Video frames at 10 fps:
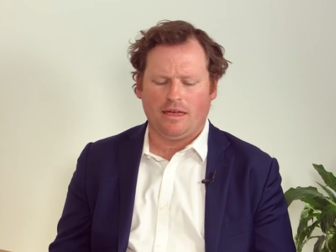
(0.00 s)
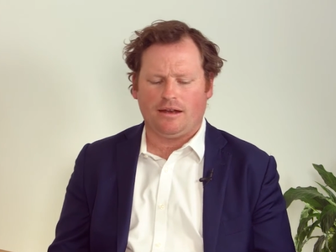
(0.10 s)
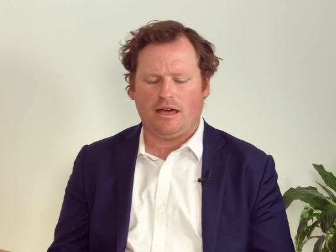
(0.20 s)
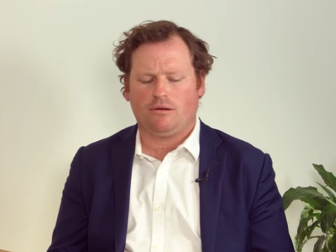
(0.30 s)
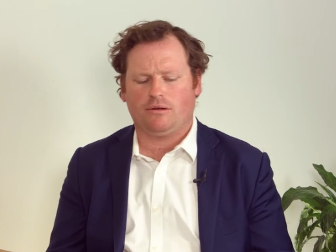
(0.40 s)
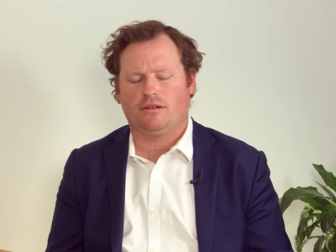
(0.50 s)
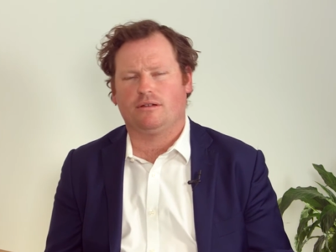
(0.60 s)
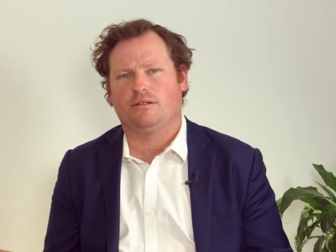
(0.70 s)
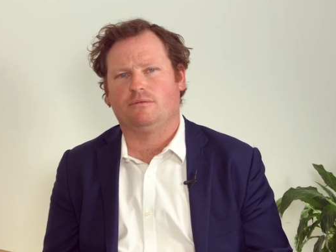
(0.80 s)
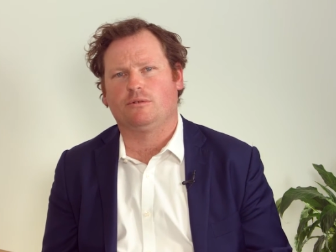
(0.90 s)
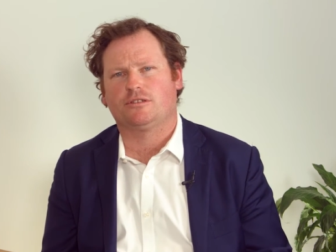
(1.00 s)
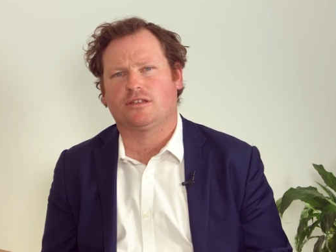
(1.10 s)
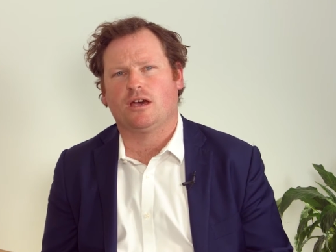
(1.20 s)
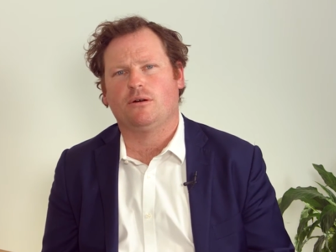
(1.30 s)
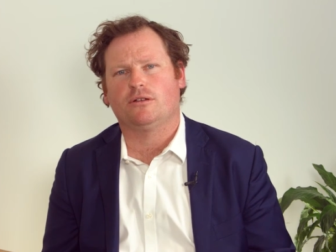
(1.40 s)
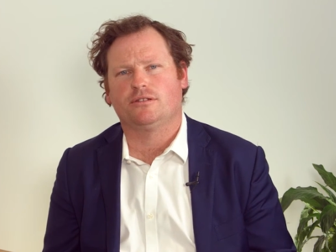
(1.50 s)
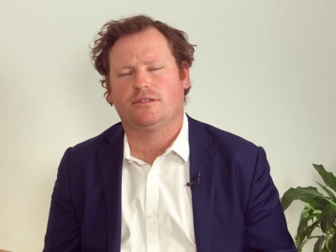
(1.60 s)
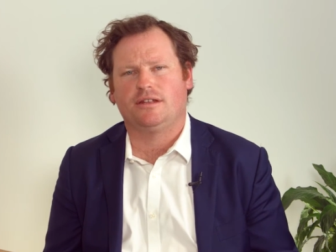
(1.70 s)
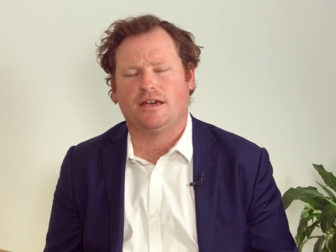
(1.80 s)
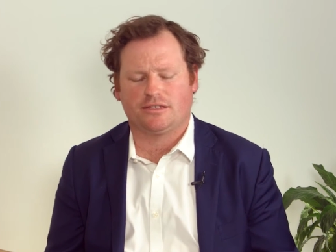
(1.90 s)
Now, we'll go on to
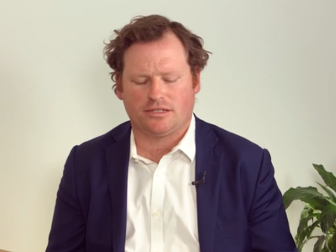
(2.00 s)
the next